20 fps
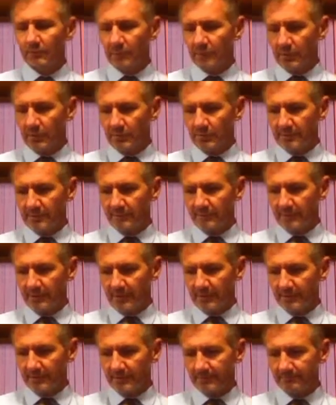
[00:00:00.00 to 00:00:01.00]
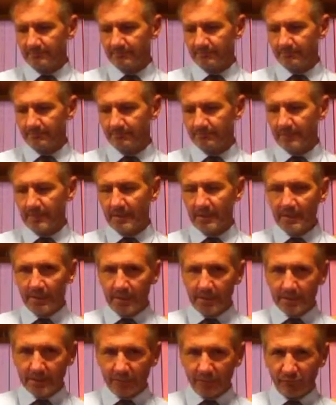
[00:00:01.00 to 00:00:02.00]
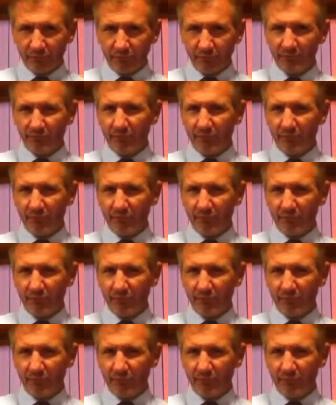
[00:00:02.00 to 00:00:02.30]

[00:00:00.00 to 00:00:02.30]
probative value? Now, the